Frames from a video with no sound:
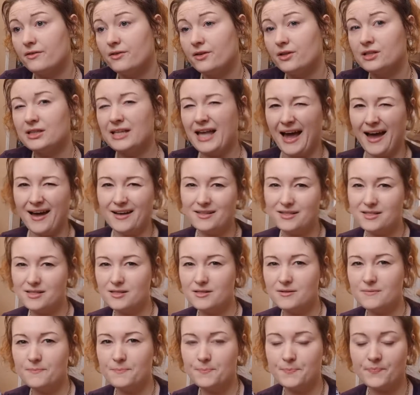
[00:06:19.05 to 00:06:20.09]
the
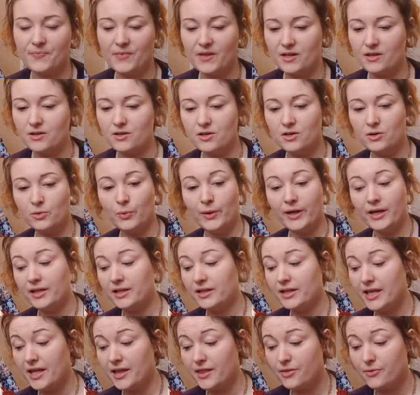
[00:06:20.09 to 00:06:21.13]
last quick
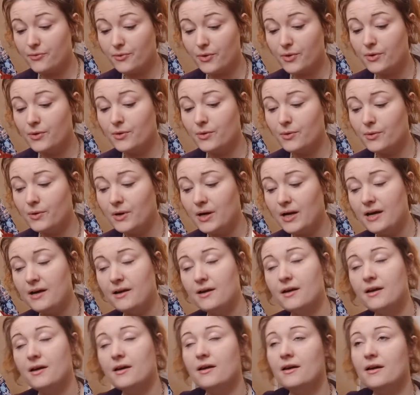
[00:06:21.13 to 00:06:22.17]
clean through,
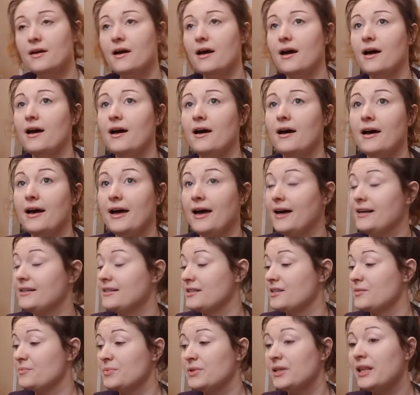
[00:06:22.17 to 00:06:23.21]
I had to
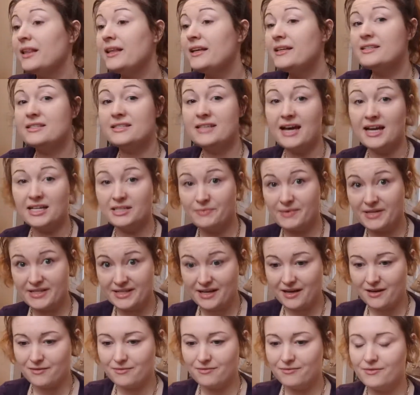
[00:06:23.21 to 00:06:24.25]
completely detach
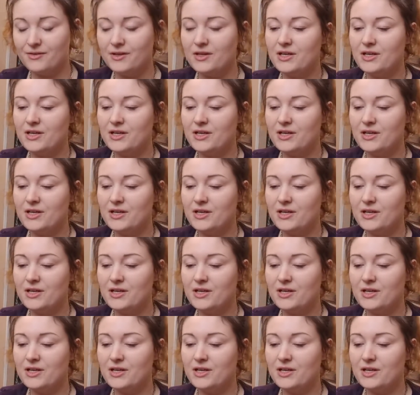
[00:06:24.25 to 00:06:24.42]
myself.